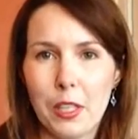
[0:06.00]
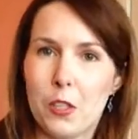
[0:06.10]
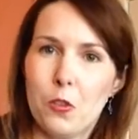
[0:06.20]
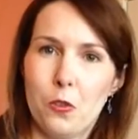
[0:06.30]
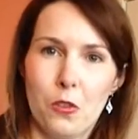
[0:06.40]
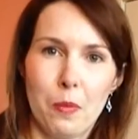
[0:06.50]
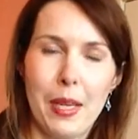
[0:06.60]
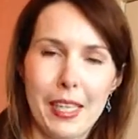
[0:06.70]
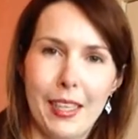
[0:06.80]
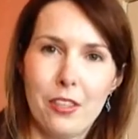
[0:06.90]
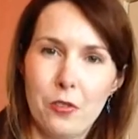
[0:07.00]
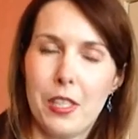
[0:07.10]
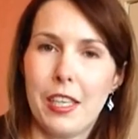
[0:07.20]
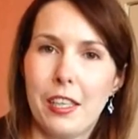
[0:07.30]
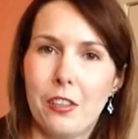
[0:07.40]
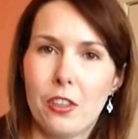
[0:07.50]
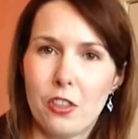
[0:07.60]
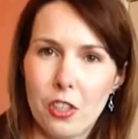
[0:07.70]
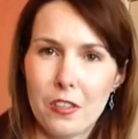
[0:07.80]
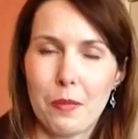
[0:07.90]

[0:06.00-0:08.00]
useful to make a little video just